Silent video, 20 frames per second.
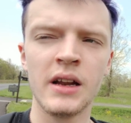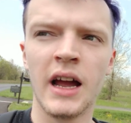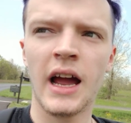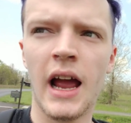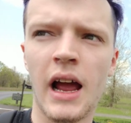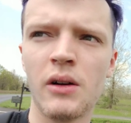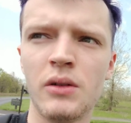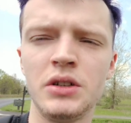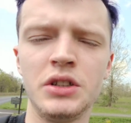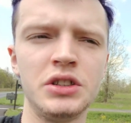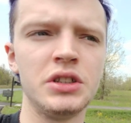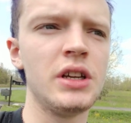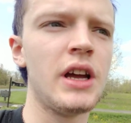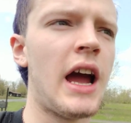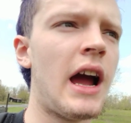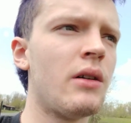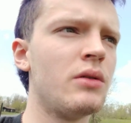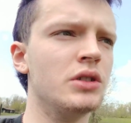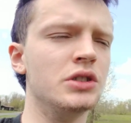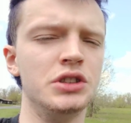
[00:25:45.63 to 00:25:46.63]
How is
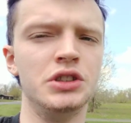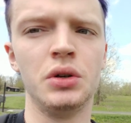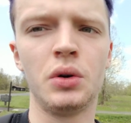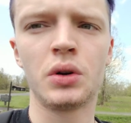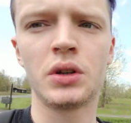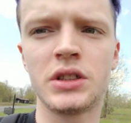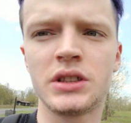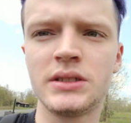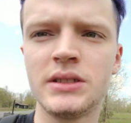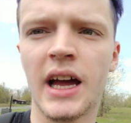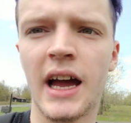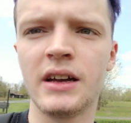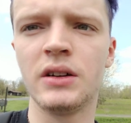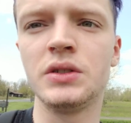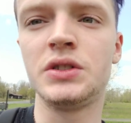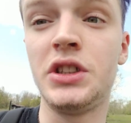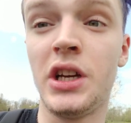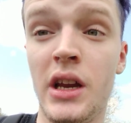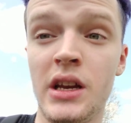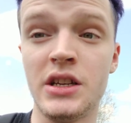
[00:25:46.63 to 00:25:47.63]
your
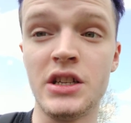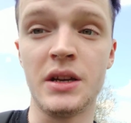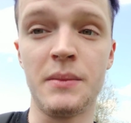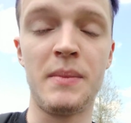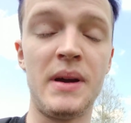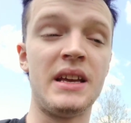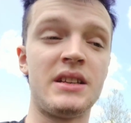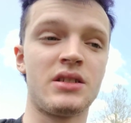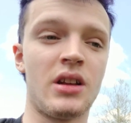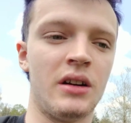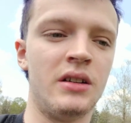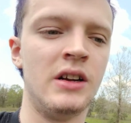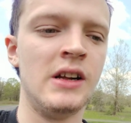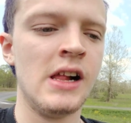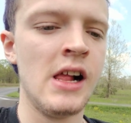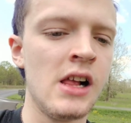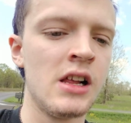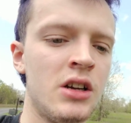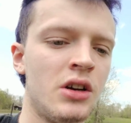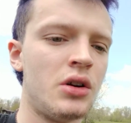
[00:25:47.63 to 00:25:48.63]
style changing based on
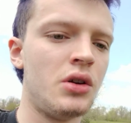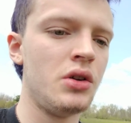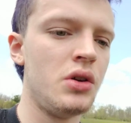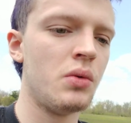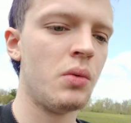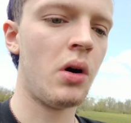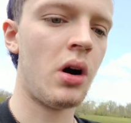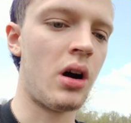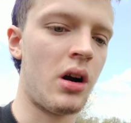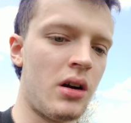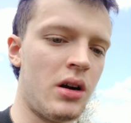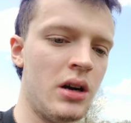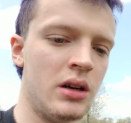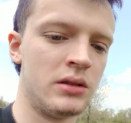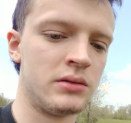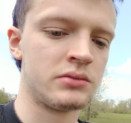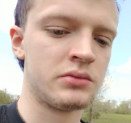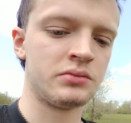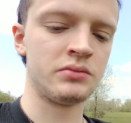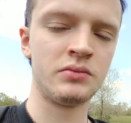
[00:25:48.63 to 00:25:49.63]
who you are?
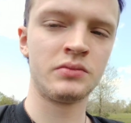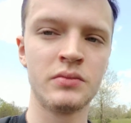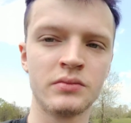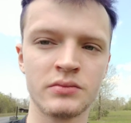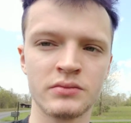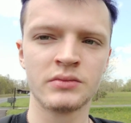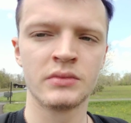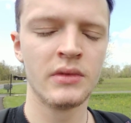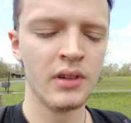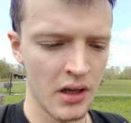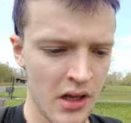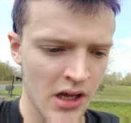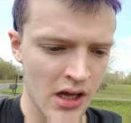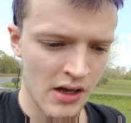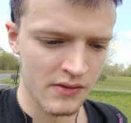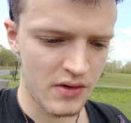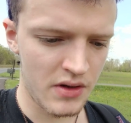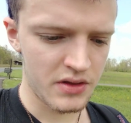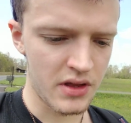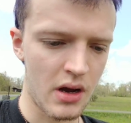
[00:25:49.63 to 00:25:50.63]

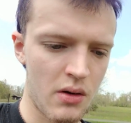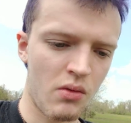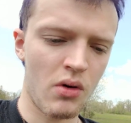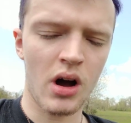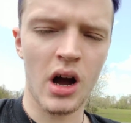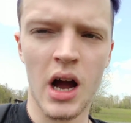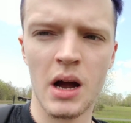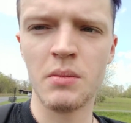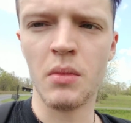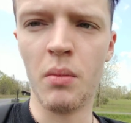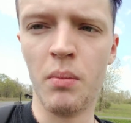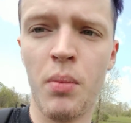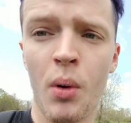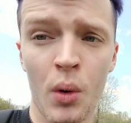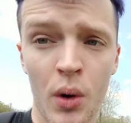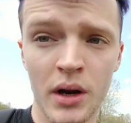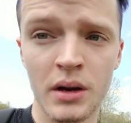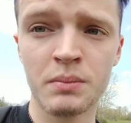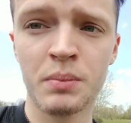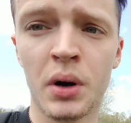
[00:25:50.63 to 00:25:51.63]
If you think, well, I'm a
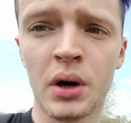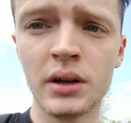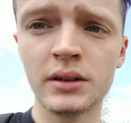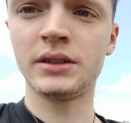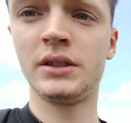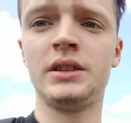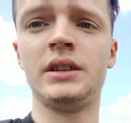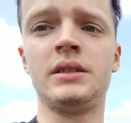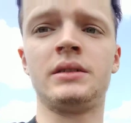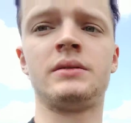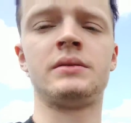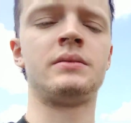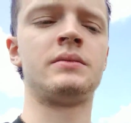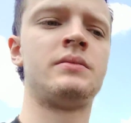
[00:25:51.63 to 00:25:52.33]
boring person,